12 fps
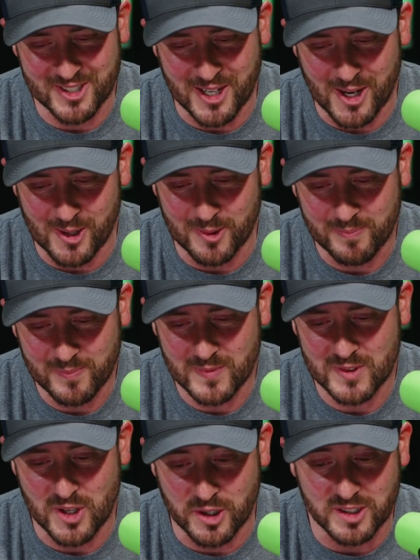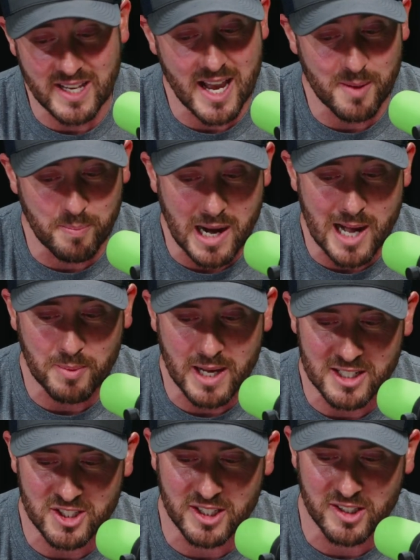So your dad, Bob,
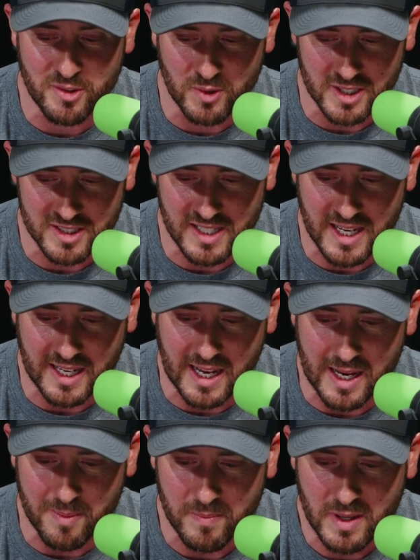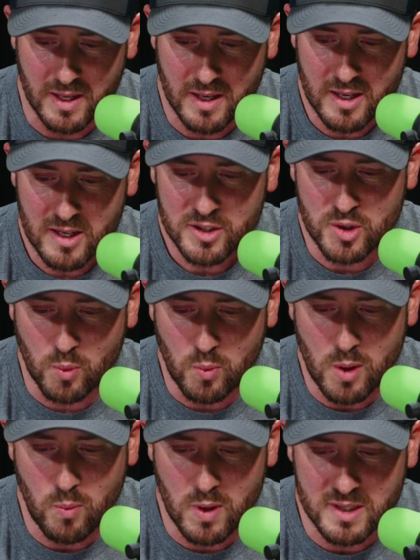got you into the real estate game. So
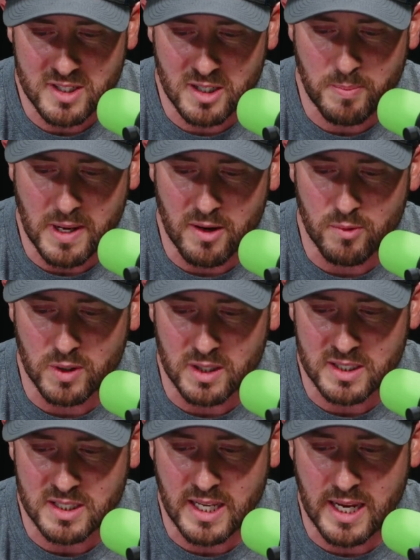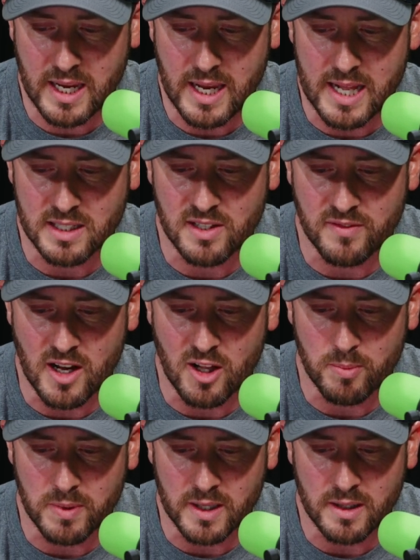what was it about real estate and
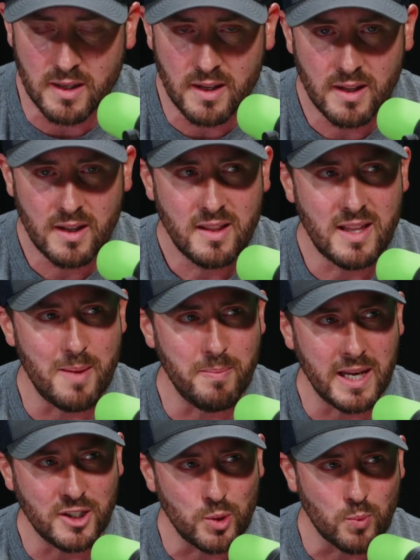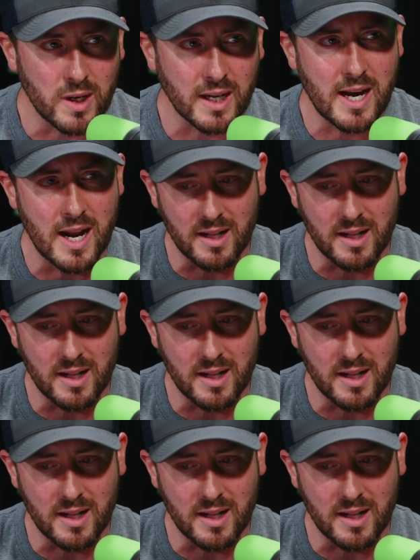development that made you want to kind of